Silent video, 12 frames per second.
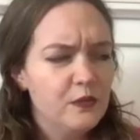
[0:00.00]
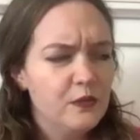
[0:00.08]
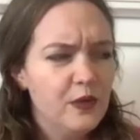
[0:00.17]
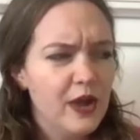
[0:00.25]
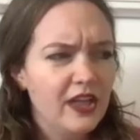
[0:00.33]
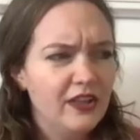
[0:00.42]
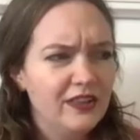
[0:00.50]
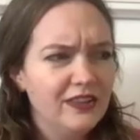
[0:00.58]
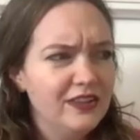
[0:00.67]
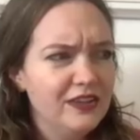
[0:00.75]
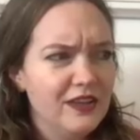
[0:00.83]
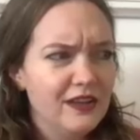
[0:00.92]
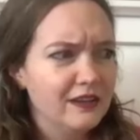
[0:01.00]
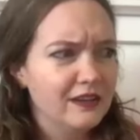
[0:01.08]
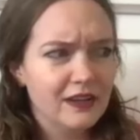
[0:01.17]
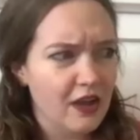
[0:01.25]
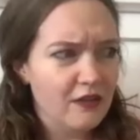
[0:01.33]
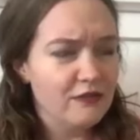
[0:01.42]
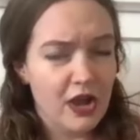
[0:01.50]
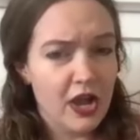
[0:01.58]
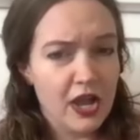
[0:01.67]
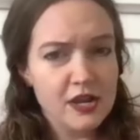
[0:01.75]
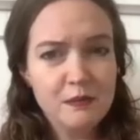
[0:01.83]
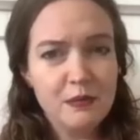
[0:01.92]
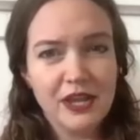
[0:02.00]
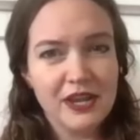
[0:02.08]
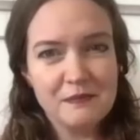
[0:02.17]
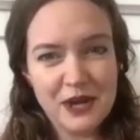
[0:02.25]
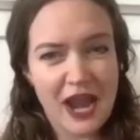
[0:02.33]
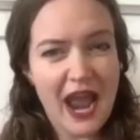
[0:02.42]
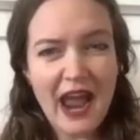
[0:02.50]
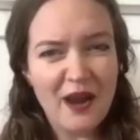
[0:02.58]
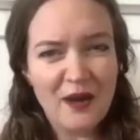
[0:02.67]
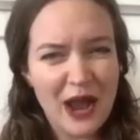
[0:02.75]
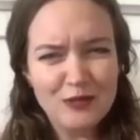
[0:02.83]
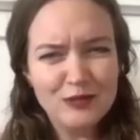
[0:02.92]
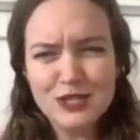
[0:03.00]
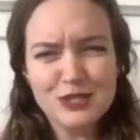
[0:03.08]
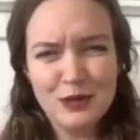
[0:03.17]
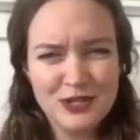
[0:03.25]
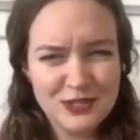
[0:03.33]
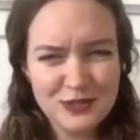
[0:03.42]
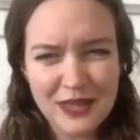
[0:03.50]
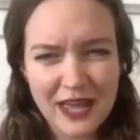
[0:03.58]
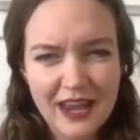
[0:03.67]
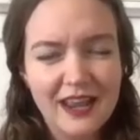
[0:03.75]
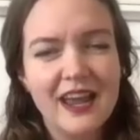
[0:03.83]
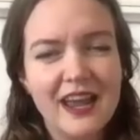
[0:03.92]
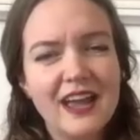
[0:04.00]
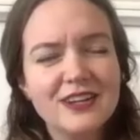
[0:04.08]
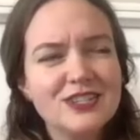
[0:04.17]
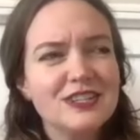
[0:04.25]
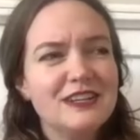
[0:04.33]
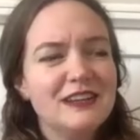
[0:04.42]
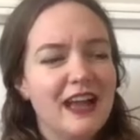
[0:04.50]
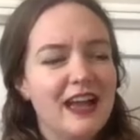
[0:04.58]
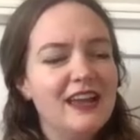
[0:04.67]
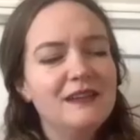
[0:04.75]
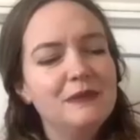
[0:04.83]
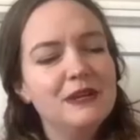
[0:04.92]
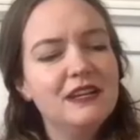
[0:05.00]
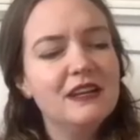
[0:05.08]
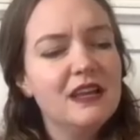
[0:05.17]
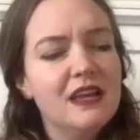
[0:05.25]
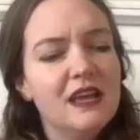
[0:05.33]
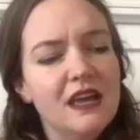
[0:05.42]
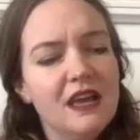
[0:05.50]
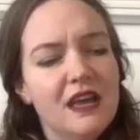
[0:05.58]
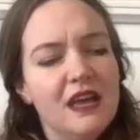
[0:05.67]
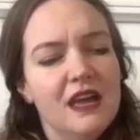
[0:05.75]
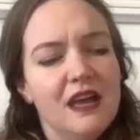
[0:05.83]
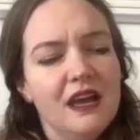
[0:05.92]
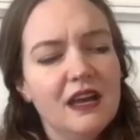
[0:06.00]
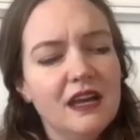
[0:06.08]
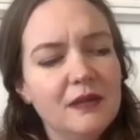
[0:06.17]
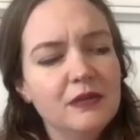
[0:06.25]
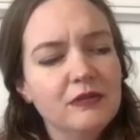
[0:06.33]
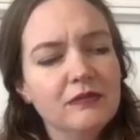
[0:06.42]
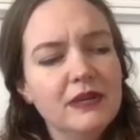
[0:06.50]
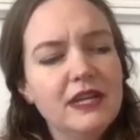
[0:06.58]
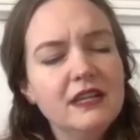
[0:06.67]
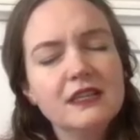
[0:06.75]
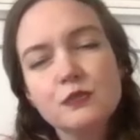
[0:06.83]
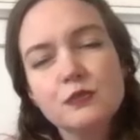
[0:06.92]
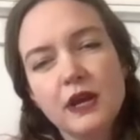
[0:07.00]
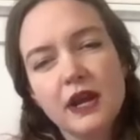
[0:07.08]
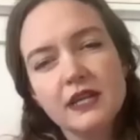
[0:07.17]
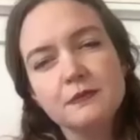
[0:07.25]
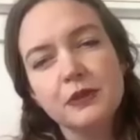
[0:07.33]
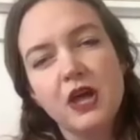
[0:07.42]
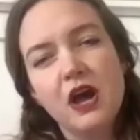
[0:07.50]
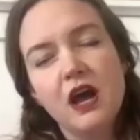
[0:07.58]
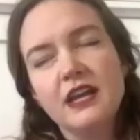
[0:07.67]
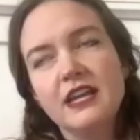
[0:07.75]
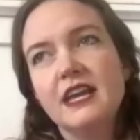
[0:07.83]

well, fine, but like, but how? How does one do that? And I actually, I had been um, reading this one guy's blog,